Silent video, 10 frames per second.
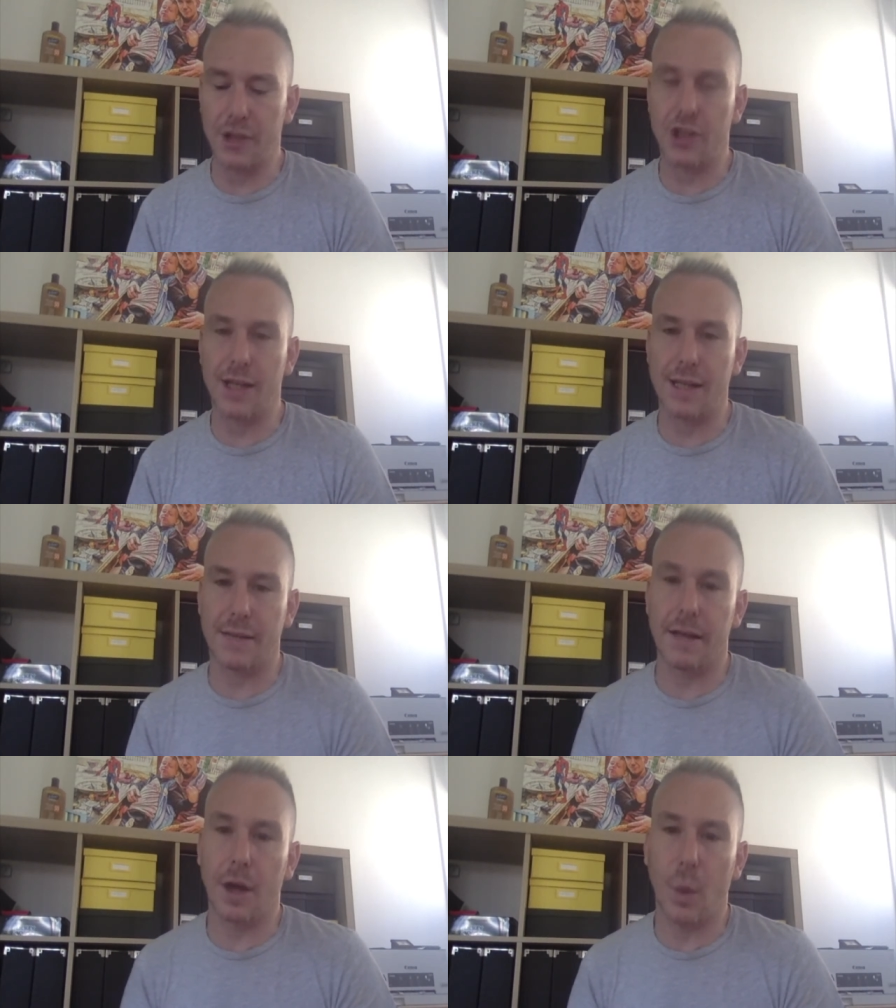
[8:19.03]
gender
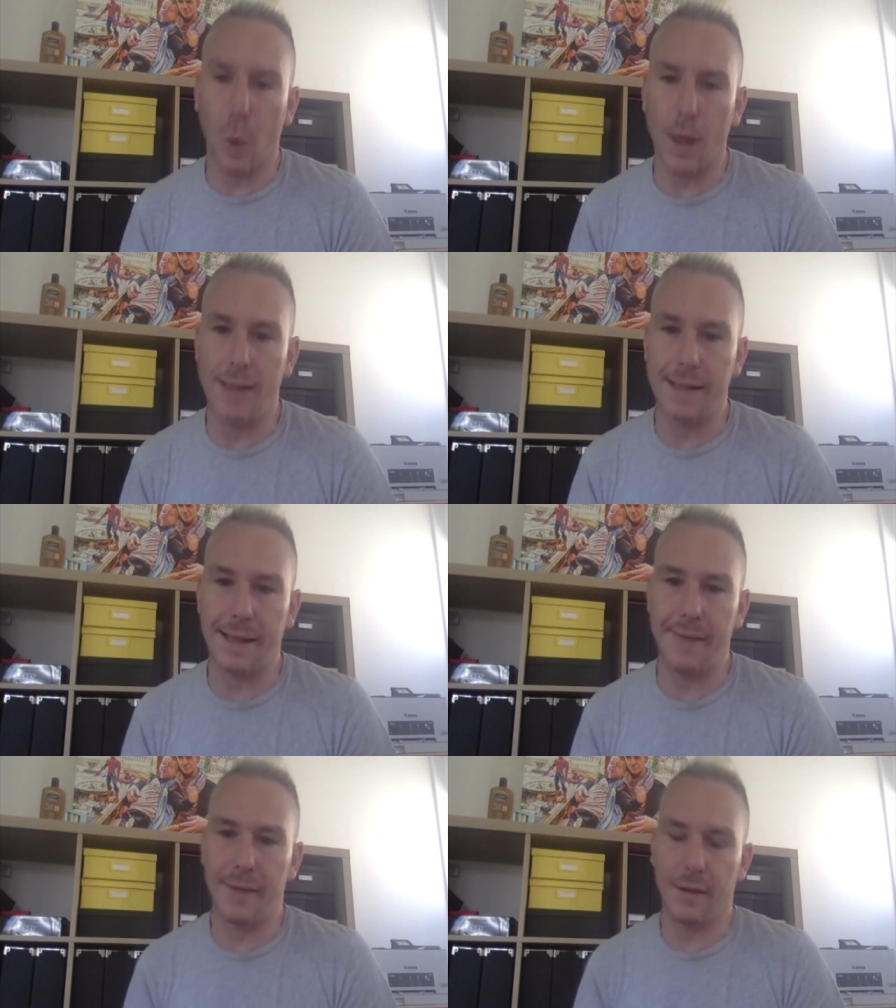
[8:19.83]

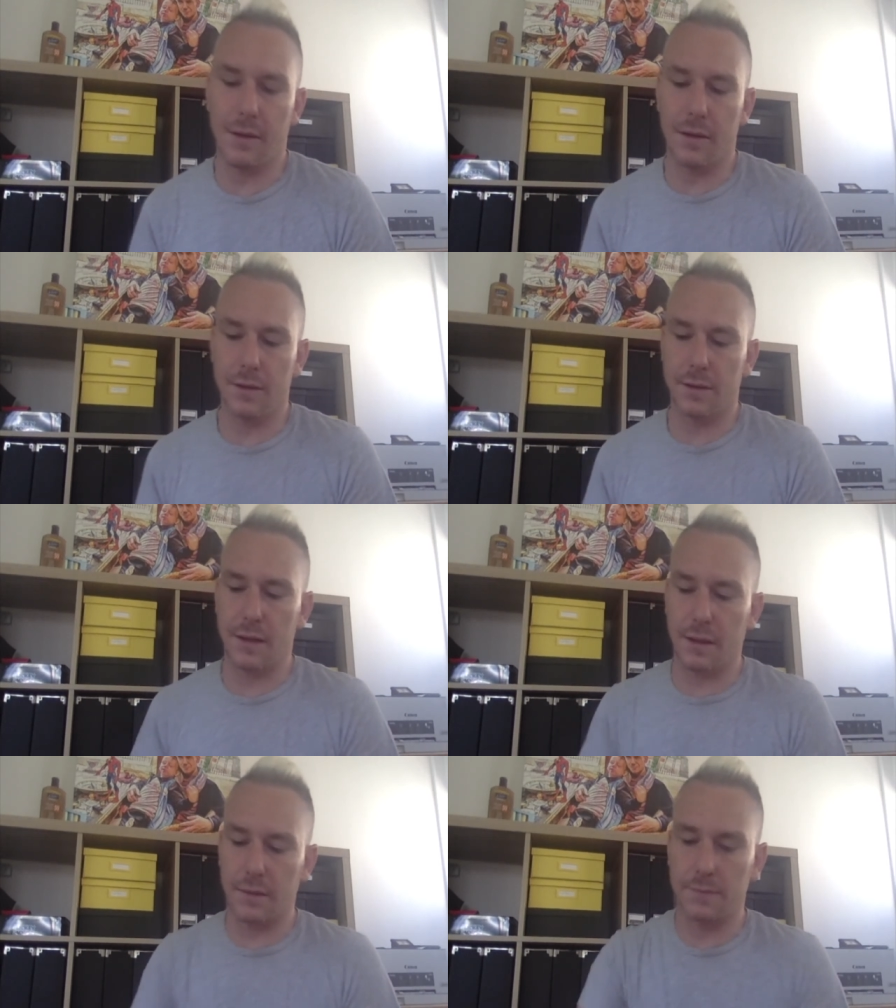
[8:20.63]
equality in the garden.